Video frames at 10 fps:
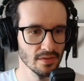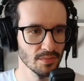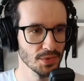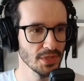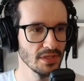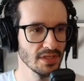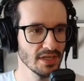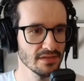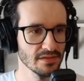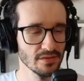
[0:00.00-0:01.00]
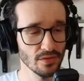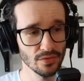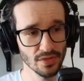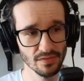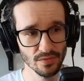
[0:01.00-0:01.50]
Pretty nice. Then all
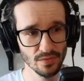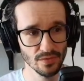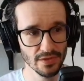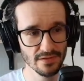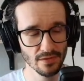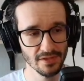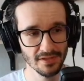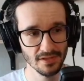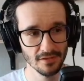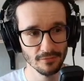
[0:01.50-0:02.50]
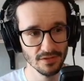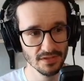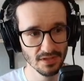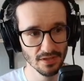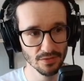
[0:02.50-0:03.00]
you have to do is click either
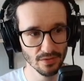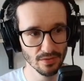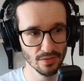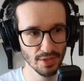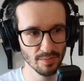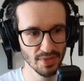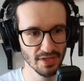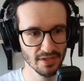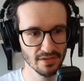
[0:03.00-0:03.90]
discard or apply.